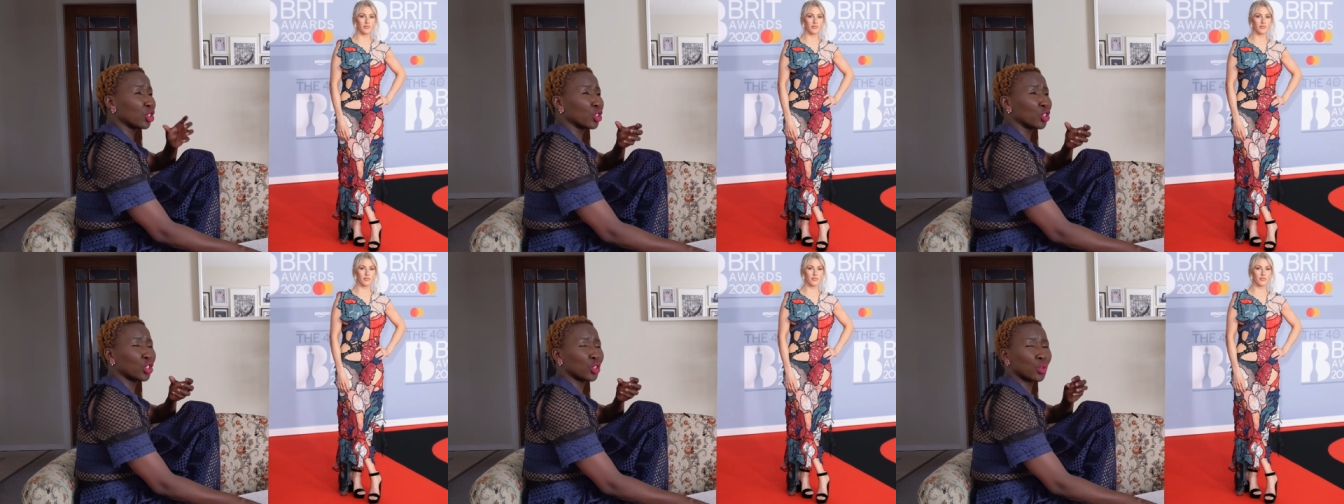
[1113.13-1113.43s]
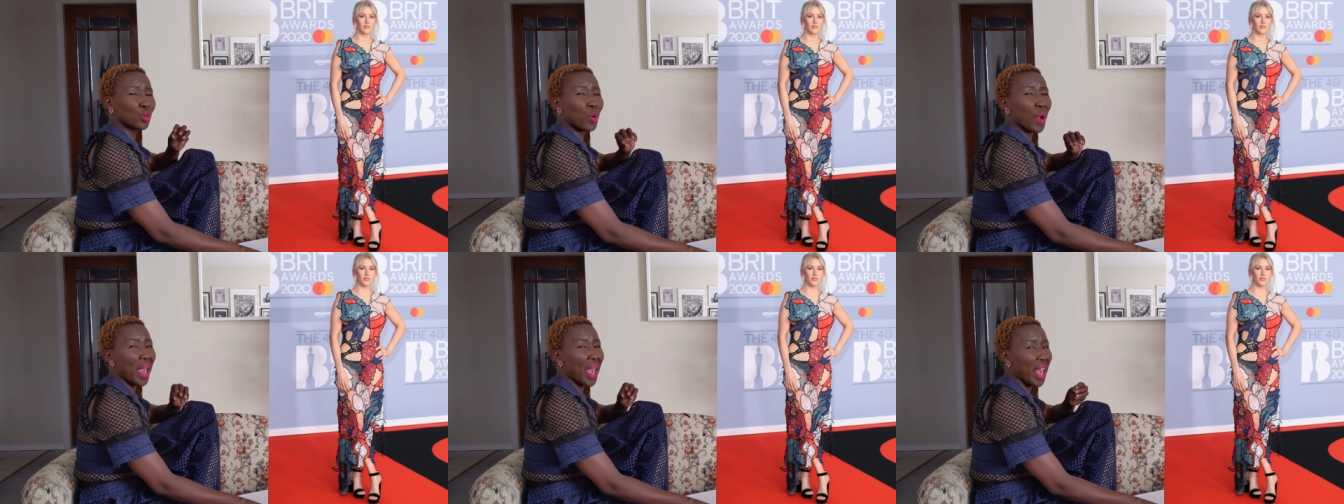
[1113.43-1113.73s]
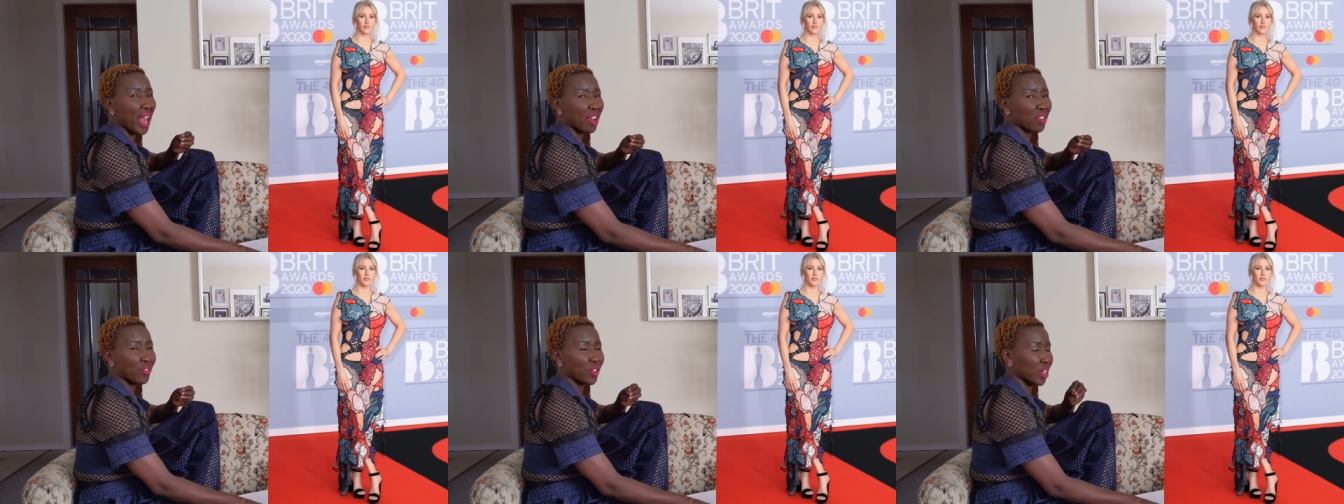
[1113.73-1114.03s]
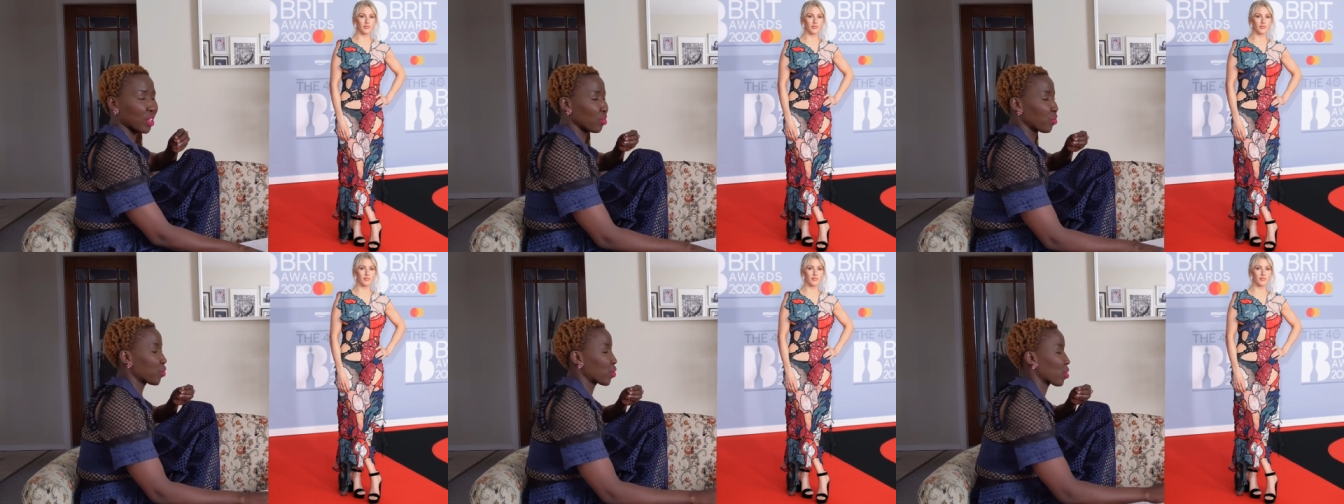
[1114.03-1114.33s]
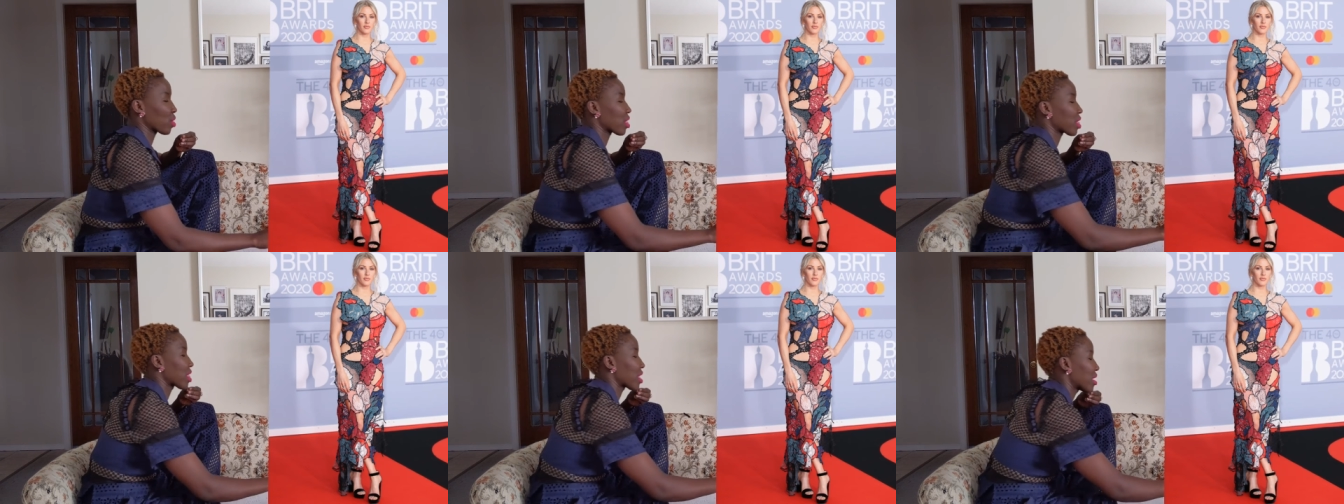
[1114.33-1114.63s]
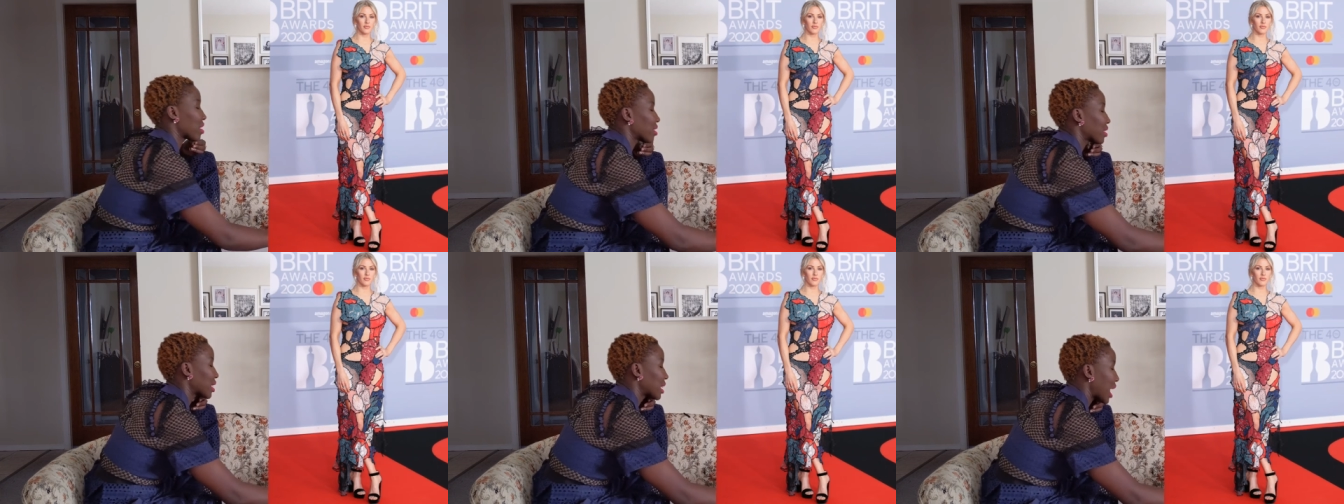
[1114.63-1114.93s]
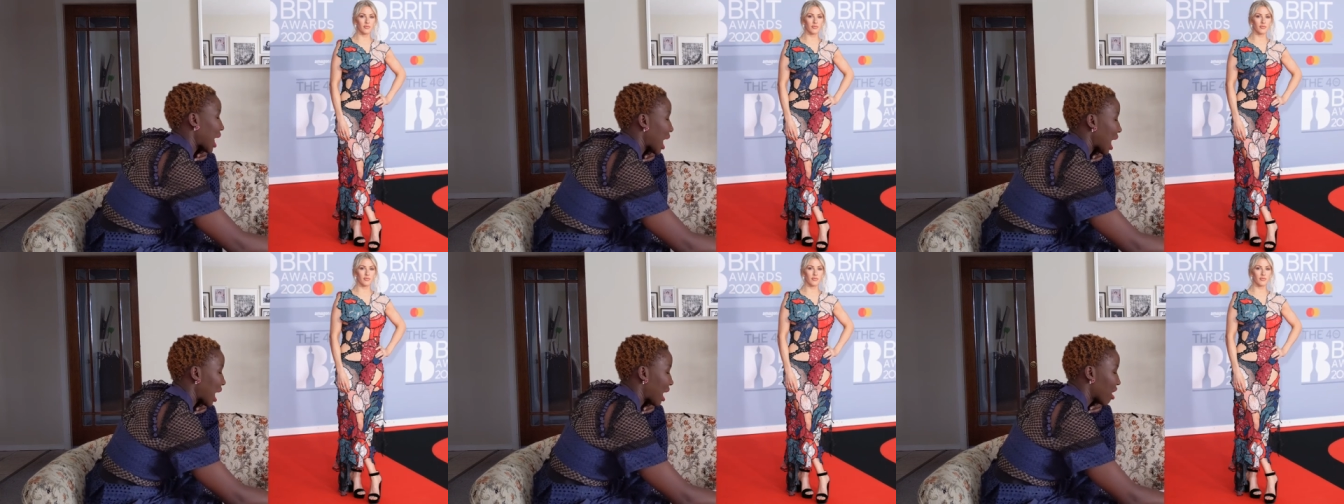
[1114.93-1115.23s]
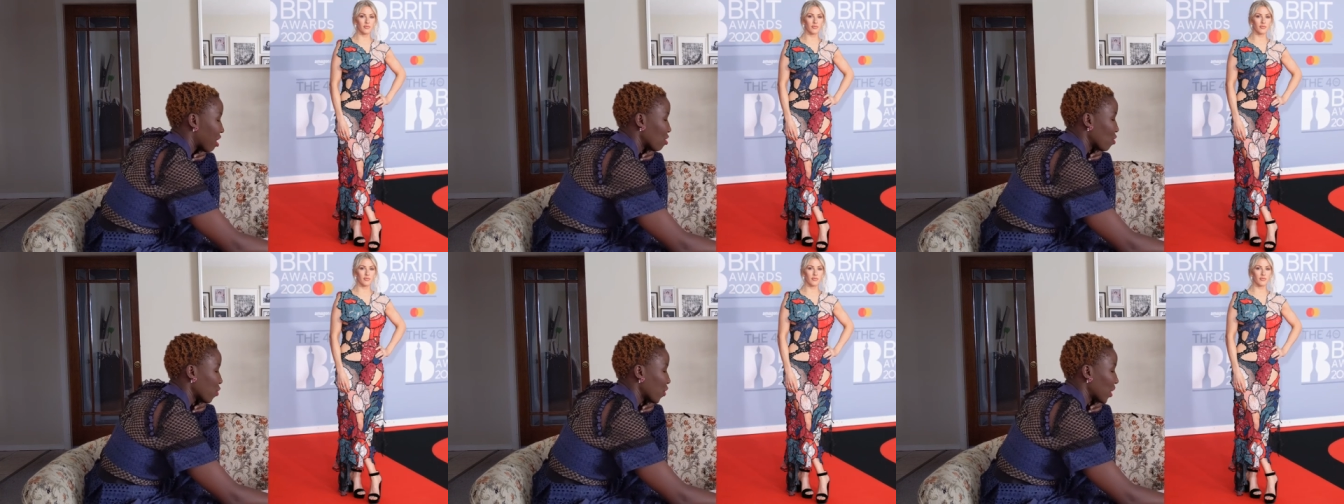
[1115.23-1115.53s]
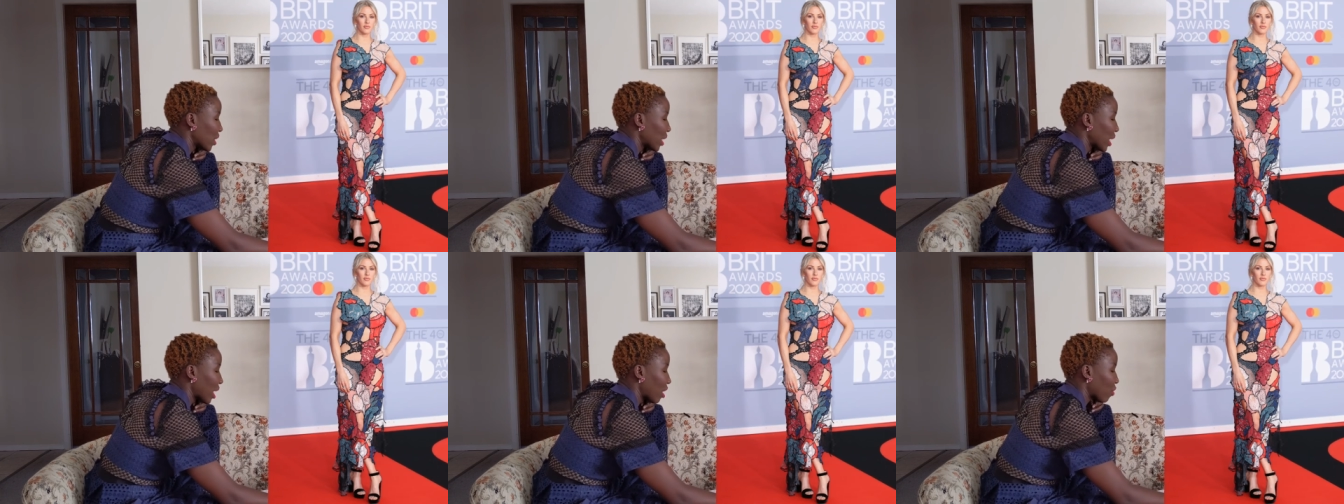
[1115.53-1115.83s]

too heavy for this outfit.